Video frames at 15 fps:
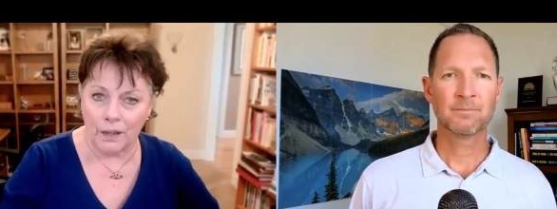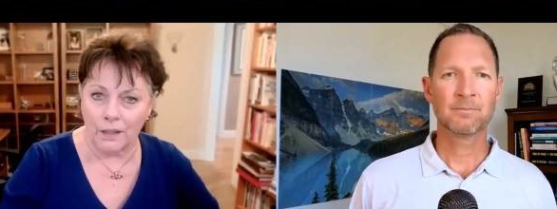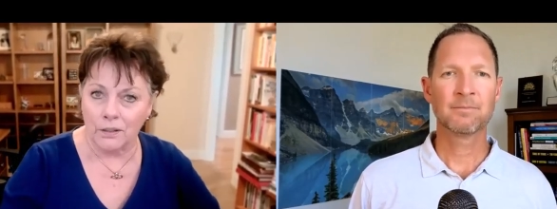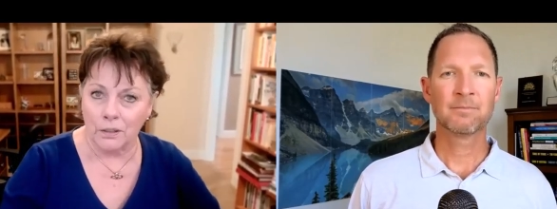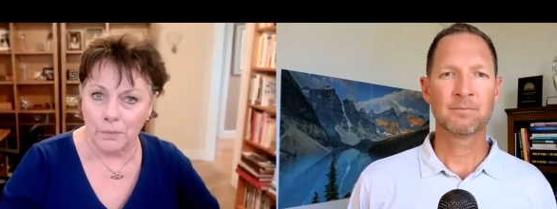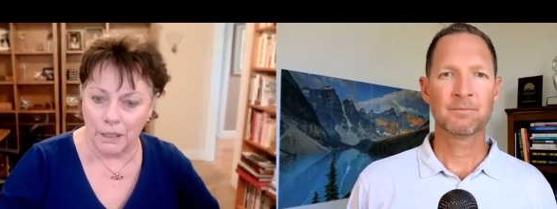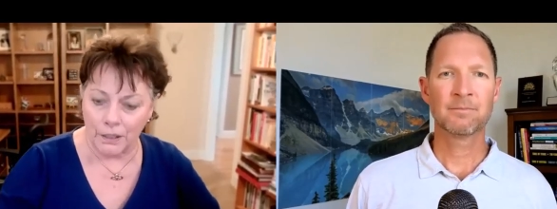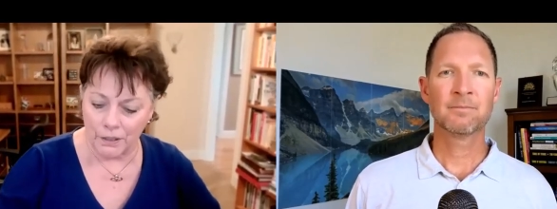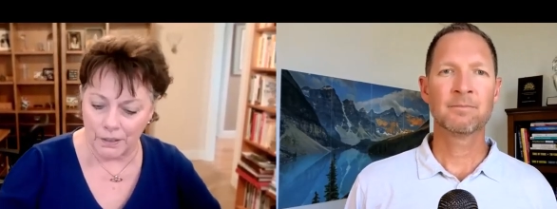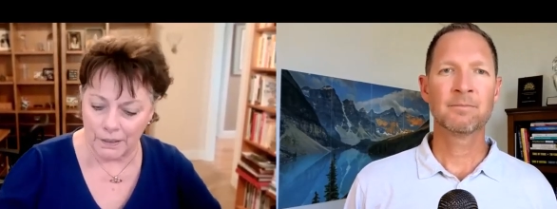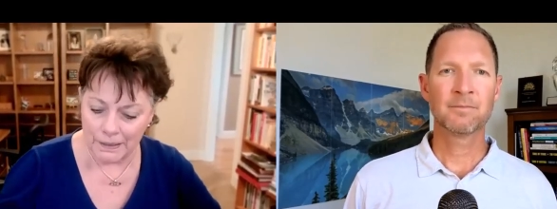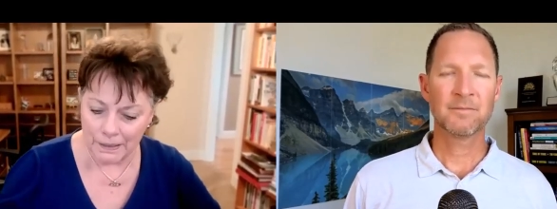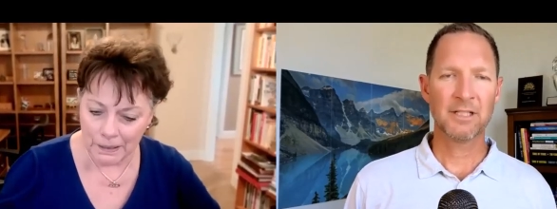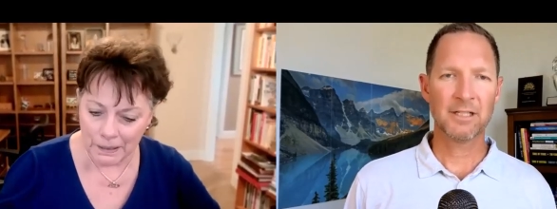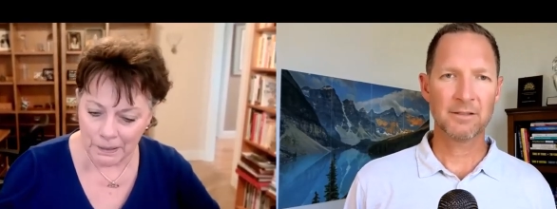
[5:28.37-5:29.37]
Speaker 1: and the buyer.
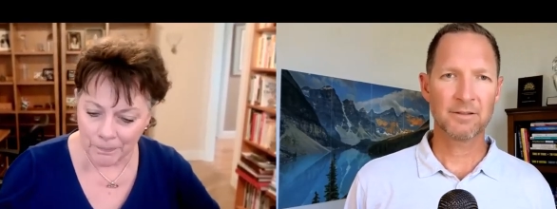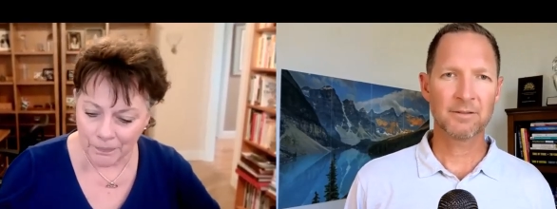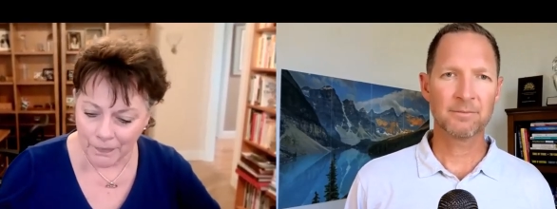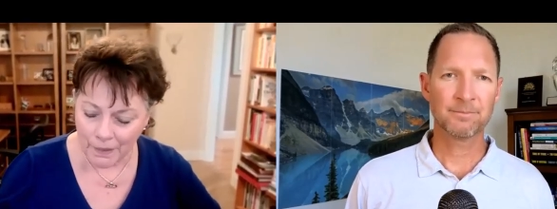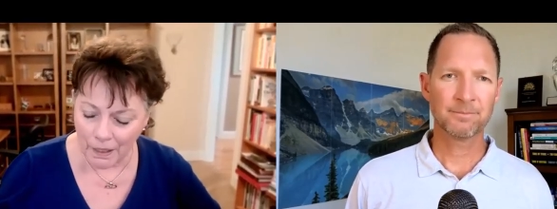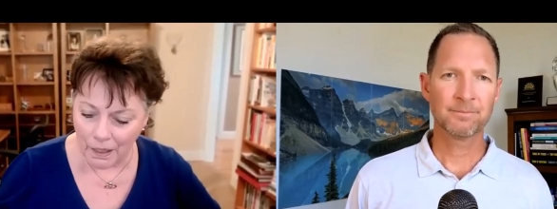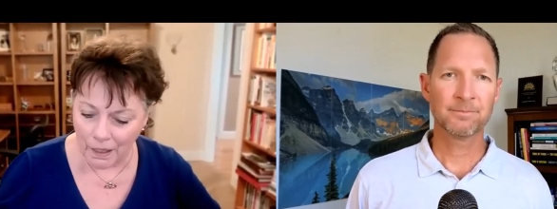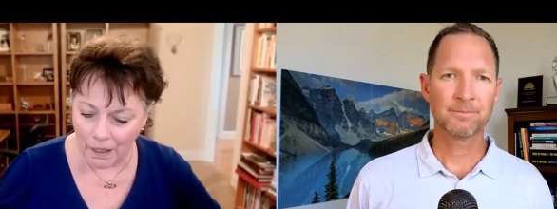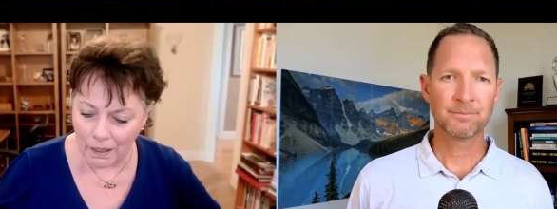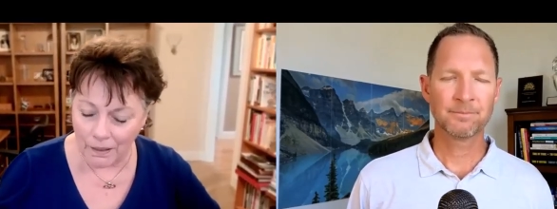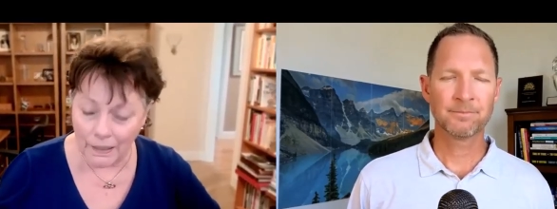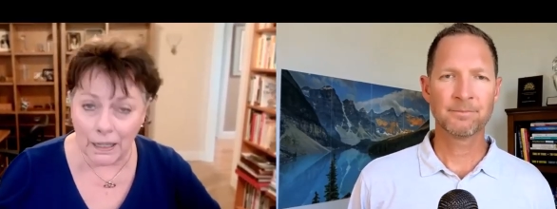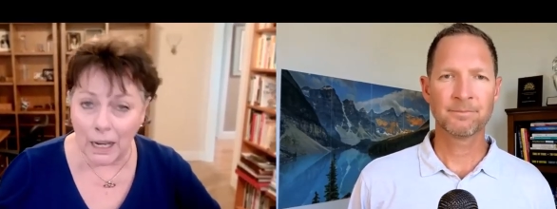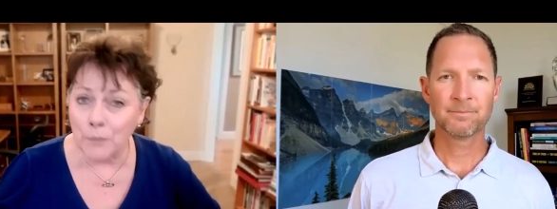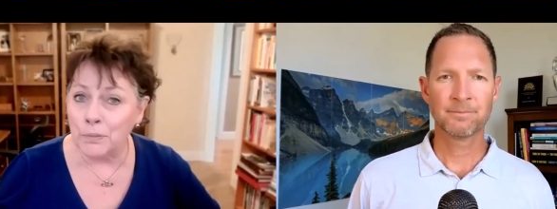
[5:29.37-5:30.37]
Yes. Uh, and I